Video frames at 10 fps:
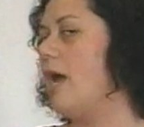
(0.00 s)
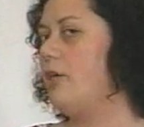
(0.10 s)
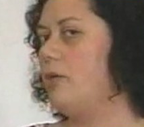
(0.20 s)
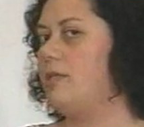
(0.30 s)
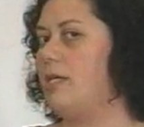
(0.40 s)

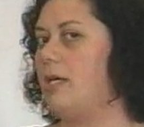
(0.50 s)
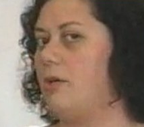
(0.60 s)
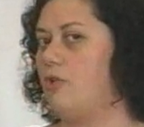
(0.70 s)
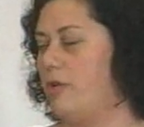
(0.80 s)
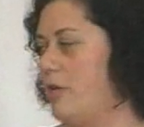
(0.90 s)
not using
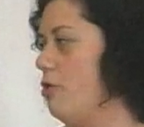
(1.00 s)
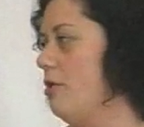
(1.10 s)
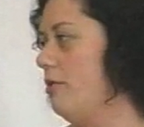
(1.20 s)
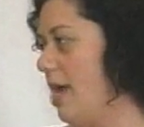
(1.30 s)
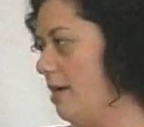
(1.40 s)
a
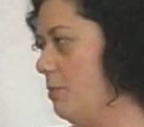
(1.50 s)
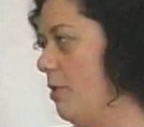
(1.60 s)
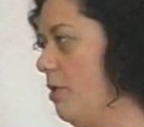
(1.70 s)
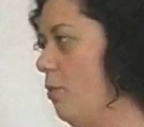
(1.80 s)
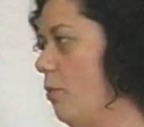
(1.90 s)
traditional
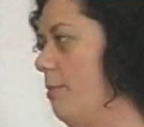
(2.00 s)
textbook.